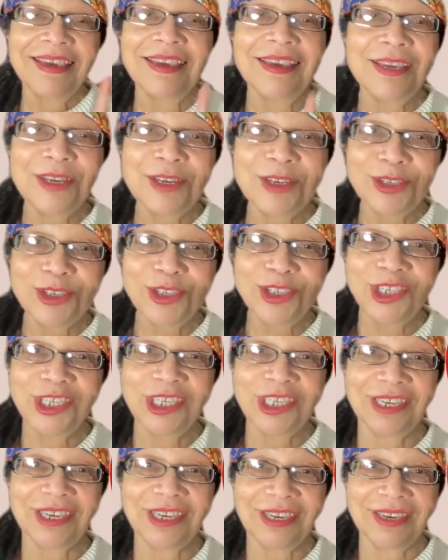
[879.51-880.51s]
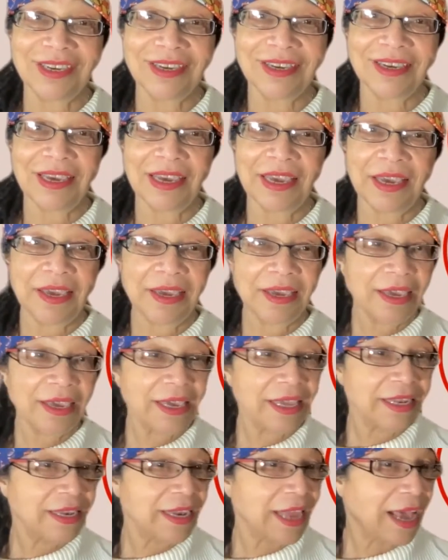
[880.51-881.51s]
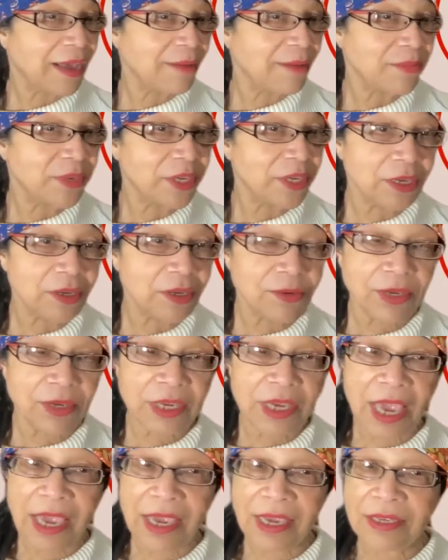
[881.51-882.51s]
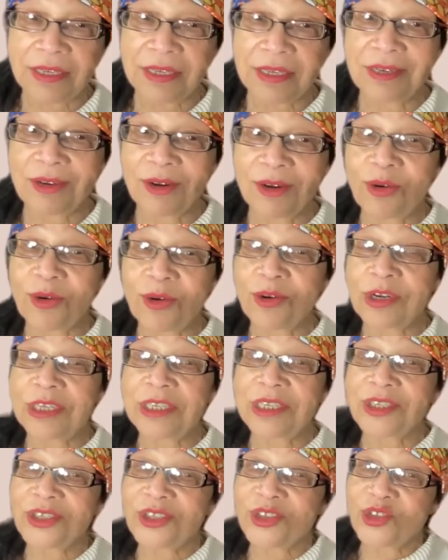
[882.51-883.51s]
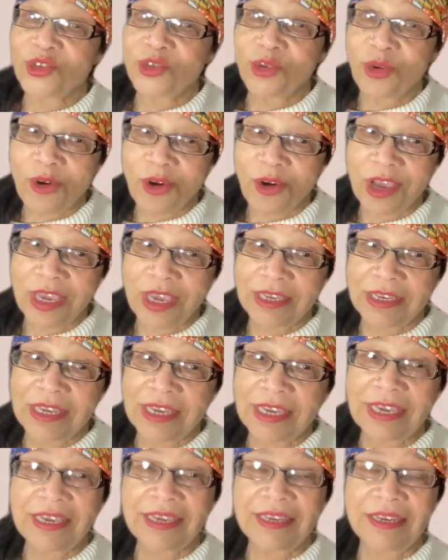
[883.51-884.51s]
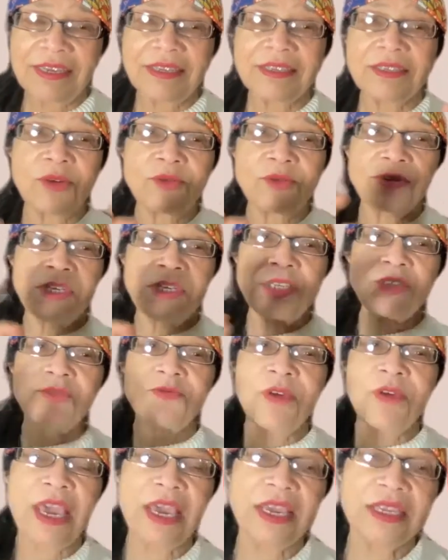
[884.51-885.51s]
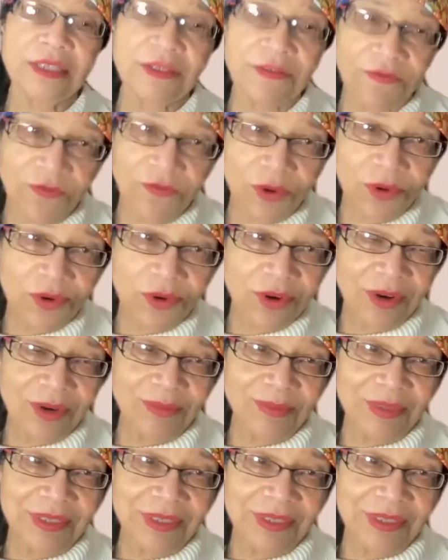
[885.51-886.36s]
energy cannot be created or destroyed. It is only transformed.